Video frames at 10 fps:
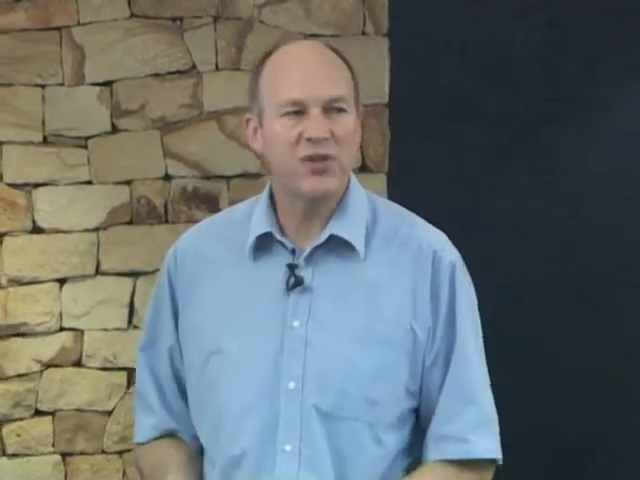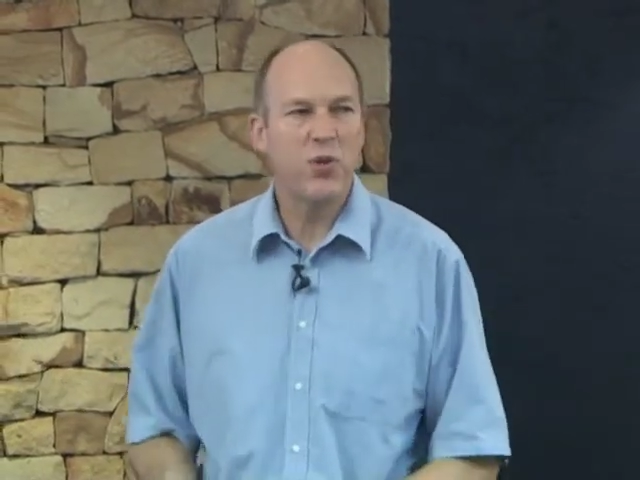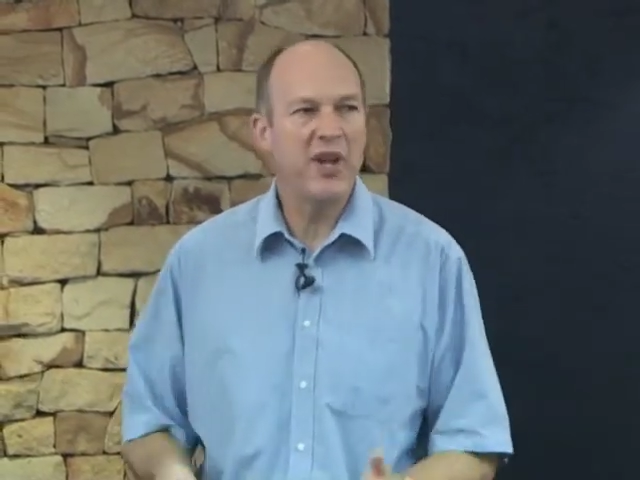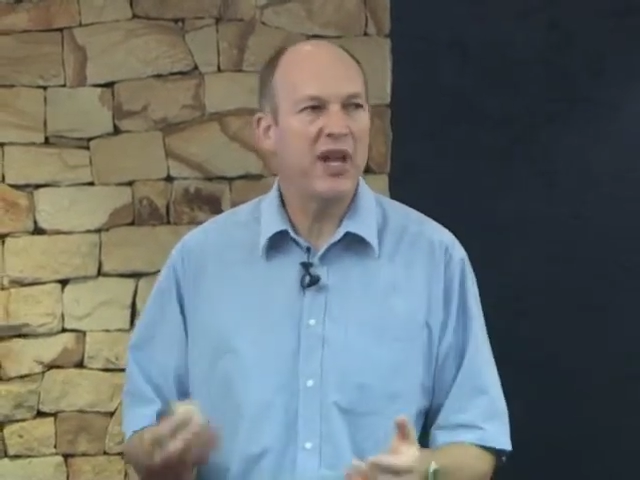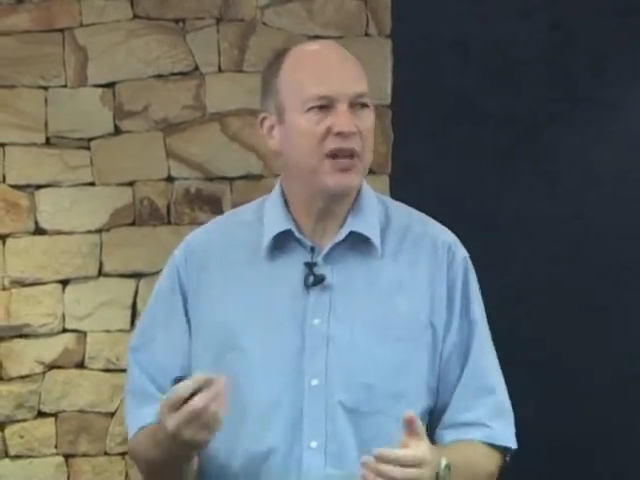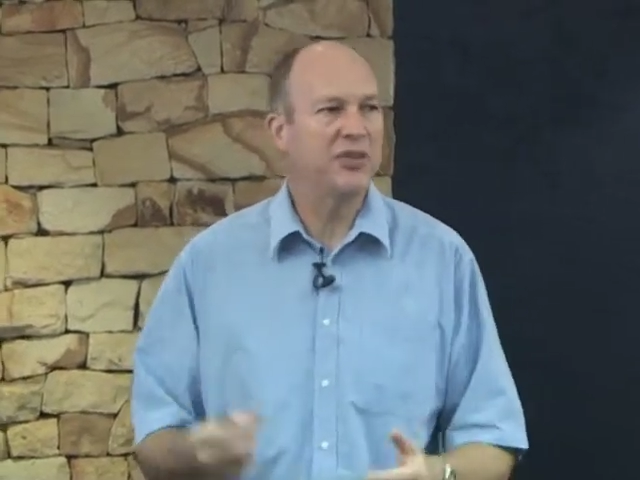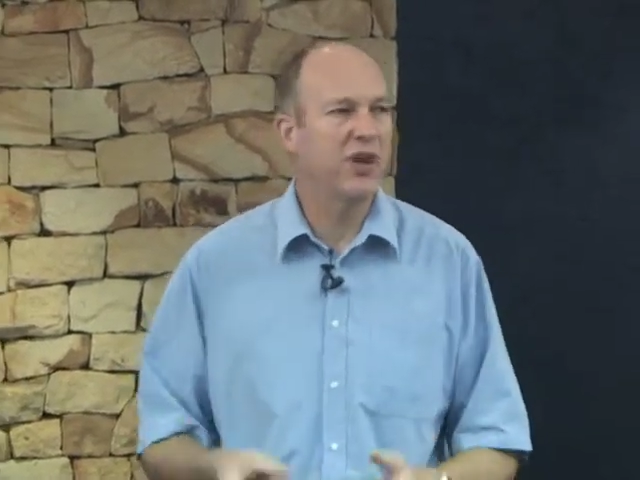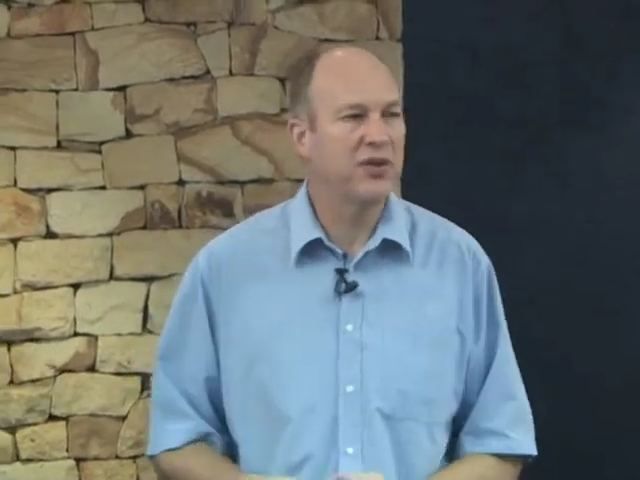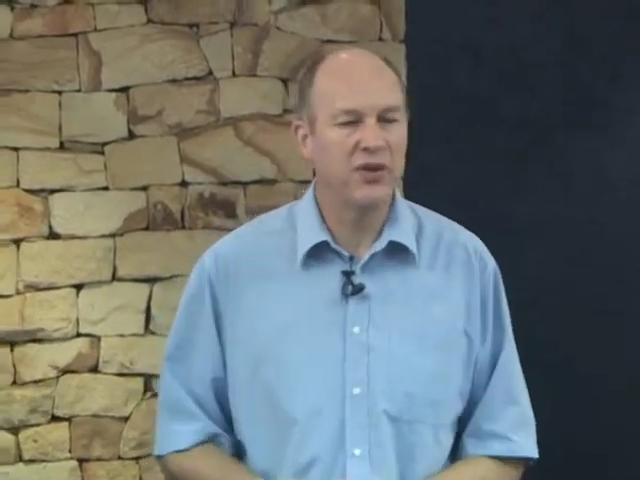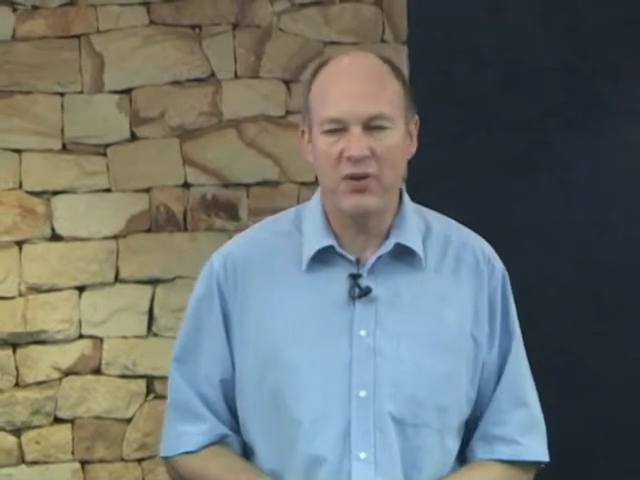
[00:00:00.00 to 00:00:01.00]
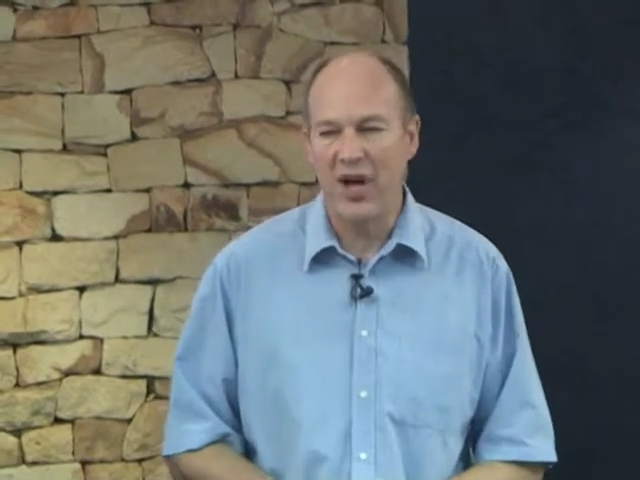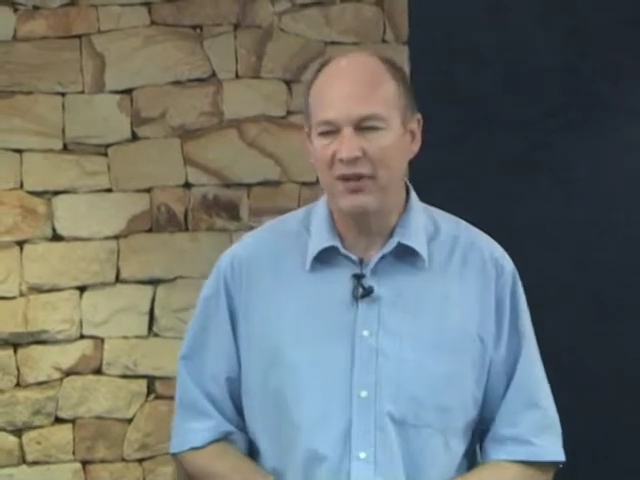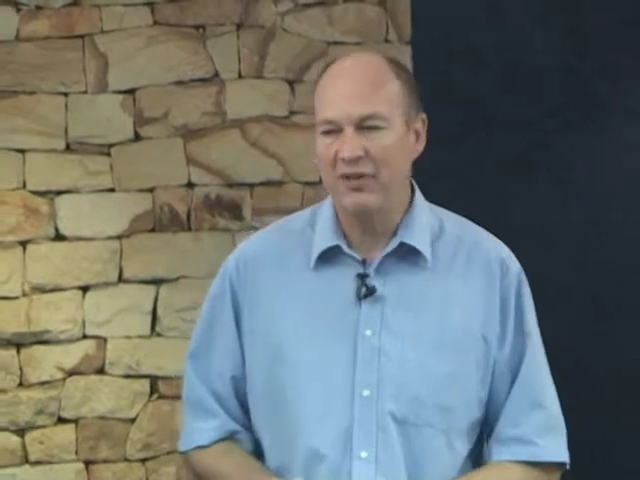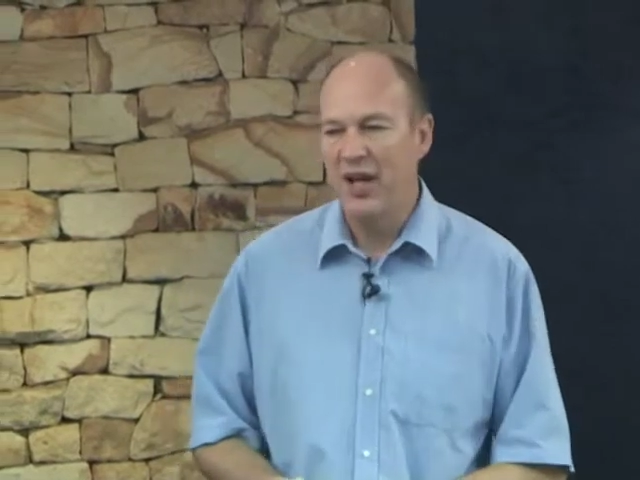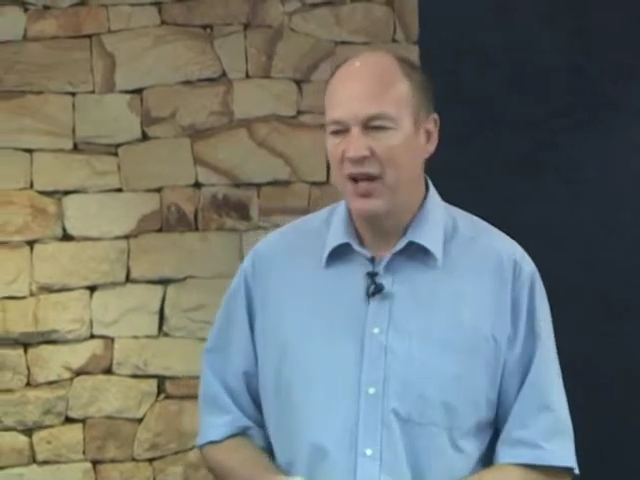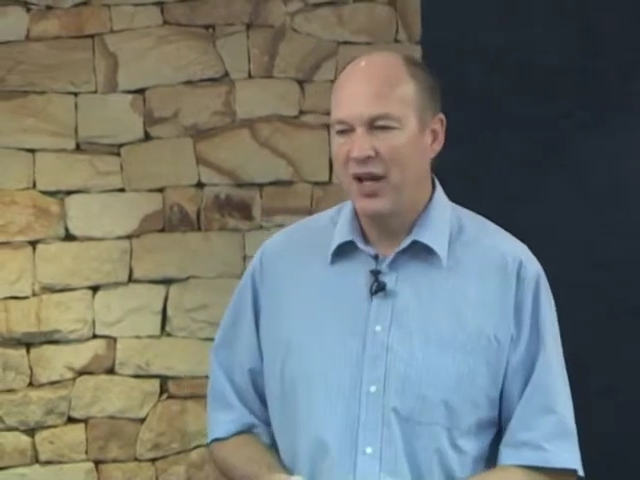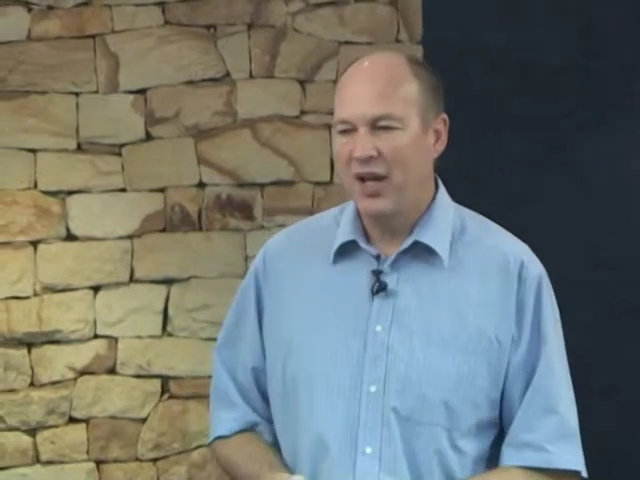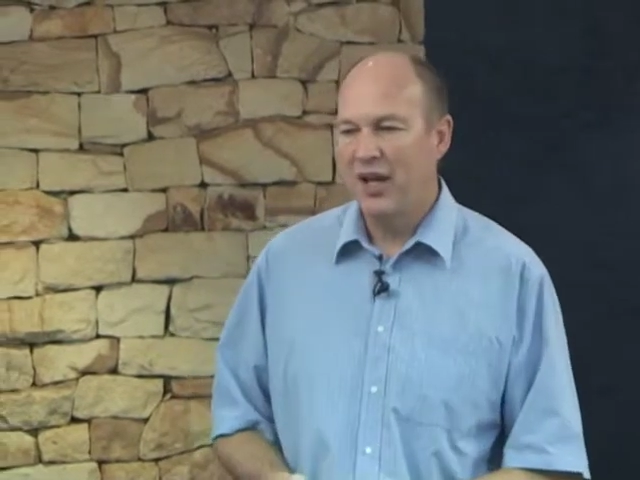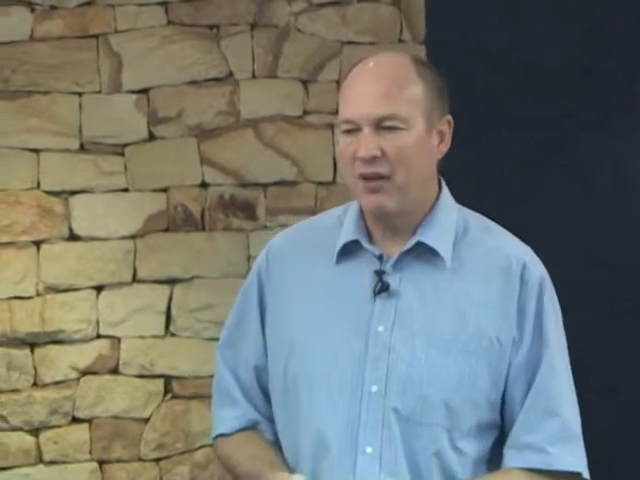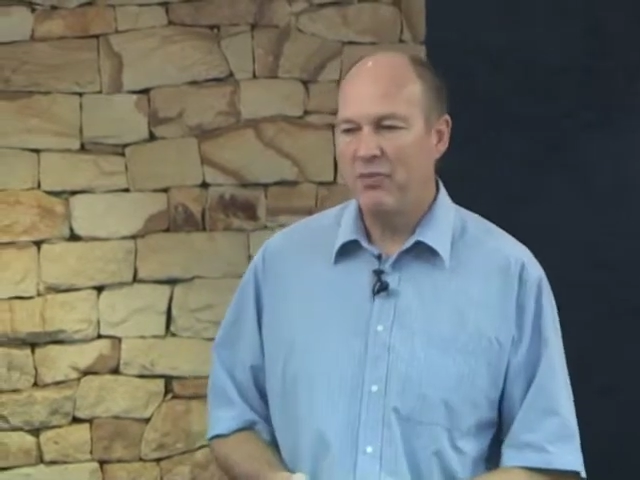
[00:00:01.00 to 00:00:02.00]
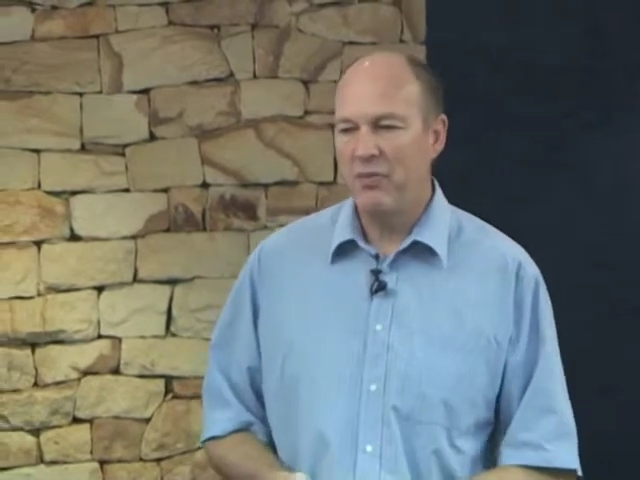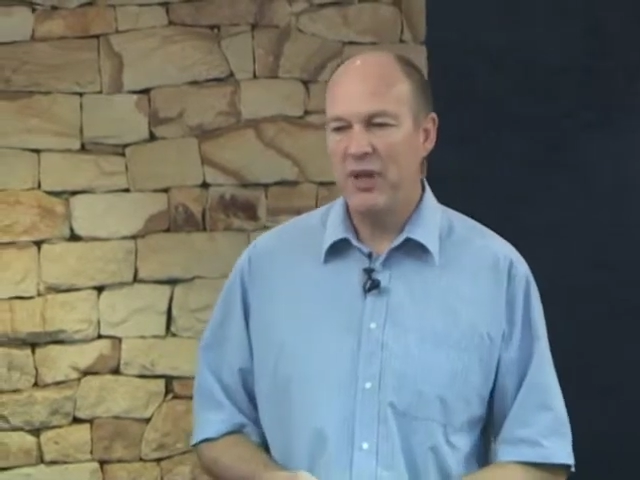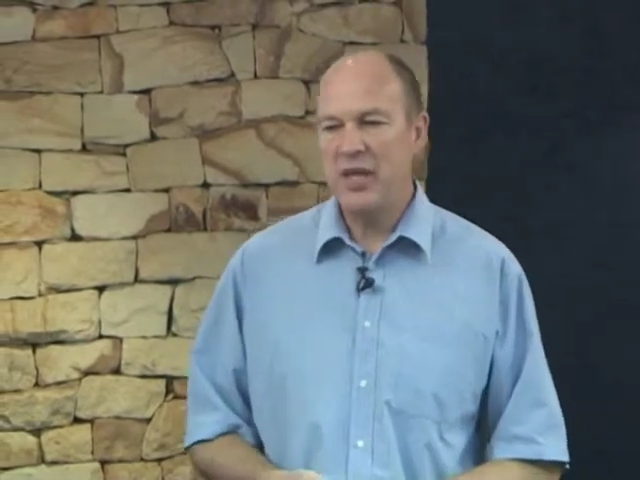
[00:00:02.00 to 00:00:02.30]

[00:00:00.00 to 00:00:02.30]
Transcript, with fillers: So when Alexander arrived, um,